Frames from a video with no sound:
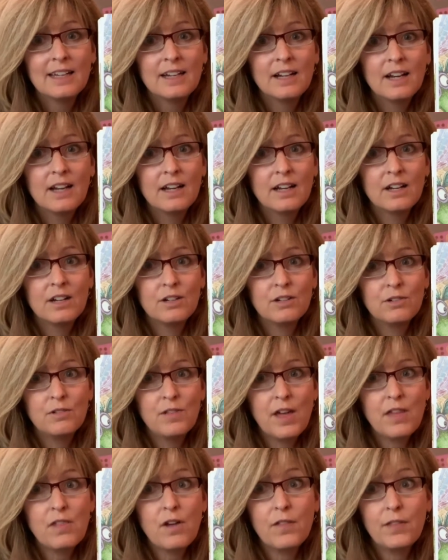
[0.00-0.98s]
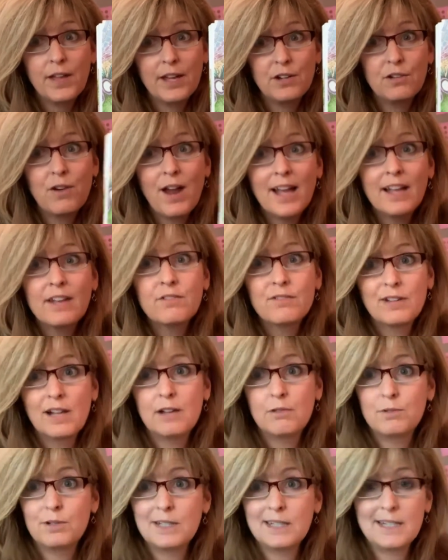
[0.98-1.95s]
Uh-oh, they thought that dragonfly
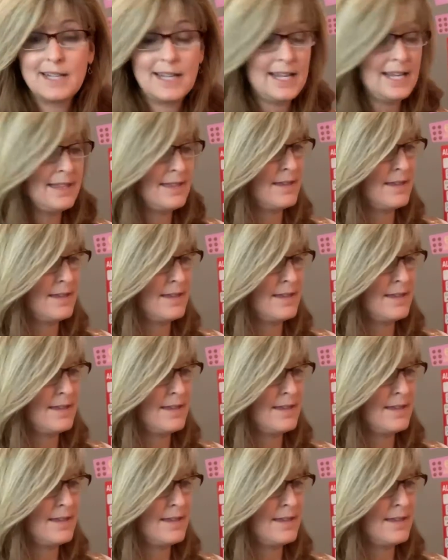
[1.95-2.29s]
wanted to eat